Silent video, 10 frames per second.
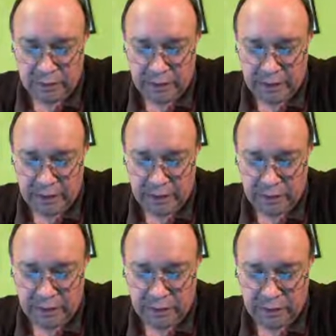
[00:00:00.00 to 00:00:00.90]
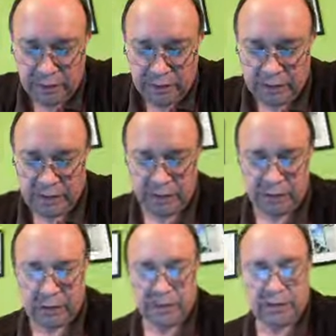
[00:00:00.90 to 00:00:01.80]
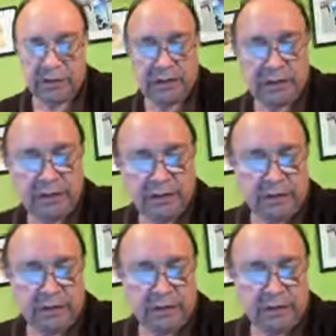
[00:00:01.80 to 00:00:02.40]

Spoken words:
at K. We know that it's horizontal.